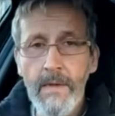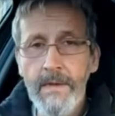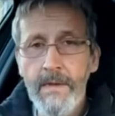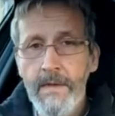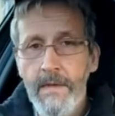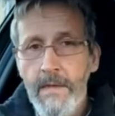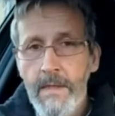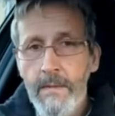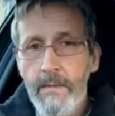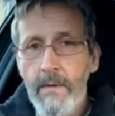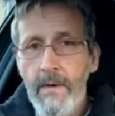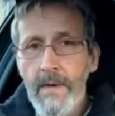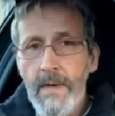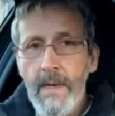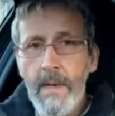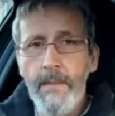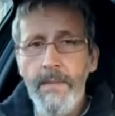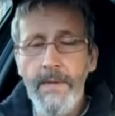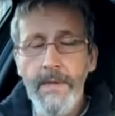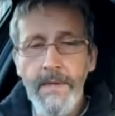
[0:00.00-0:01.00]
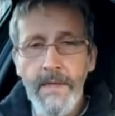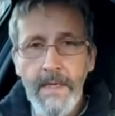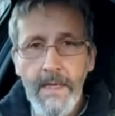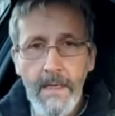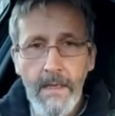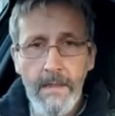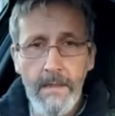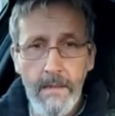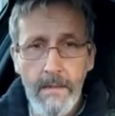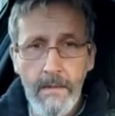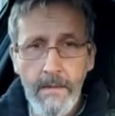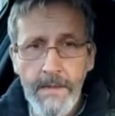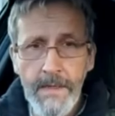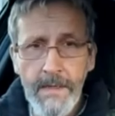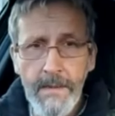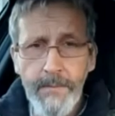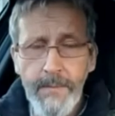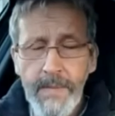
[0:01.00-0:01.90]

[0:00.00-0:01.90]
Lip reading: And this is what happened to Catalonia,